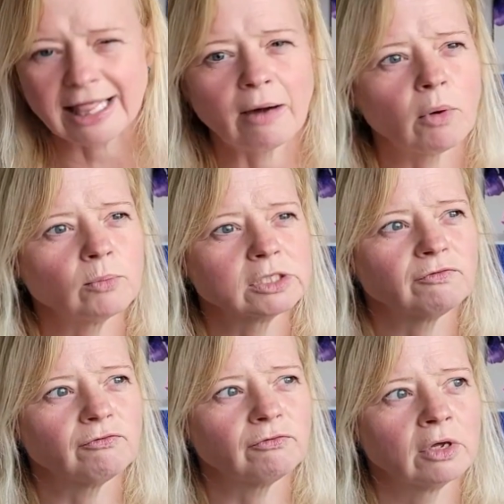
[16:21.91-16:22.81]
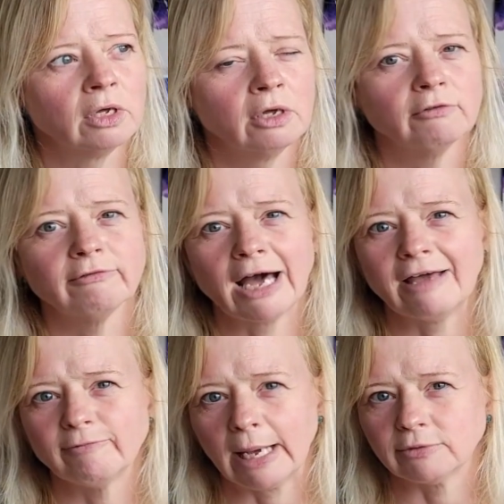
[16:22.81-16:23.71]
That one was
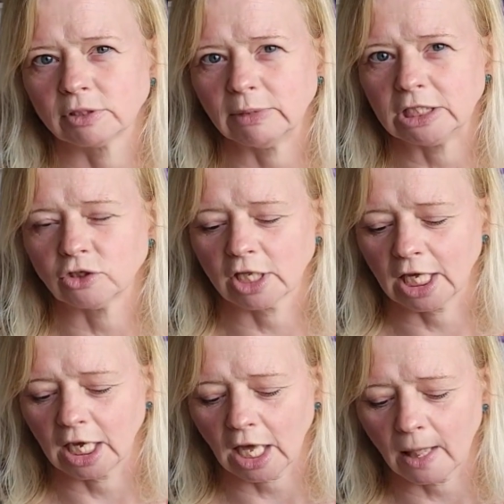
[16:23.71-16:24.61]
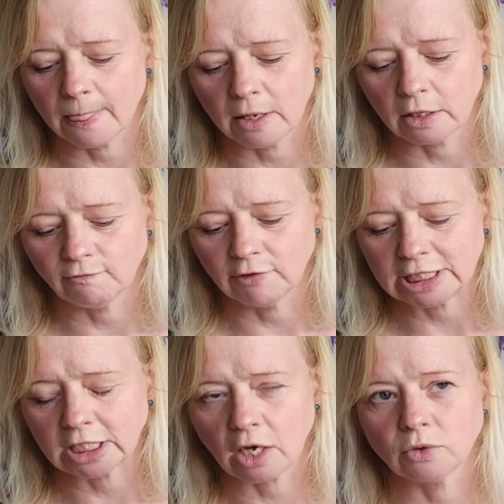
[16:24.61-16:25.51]
£5 a metre, I think, and the
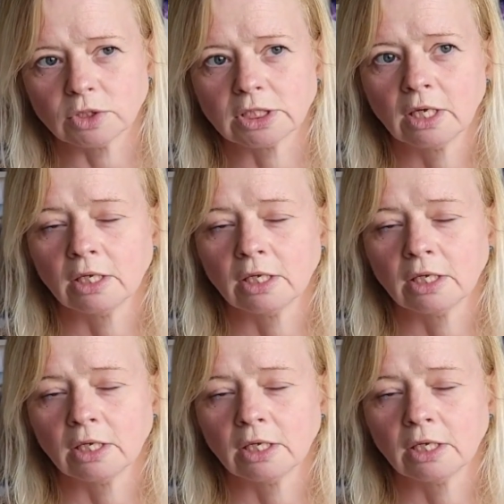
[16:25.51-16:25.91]
viscose,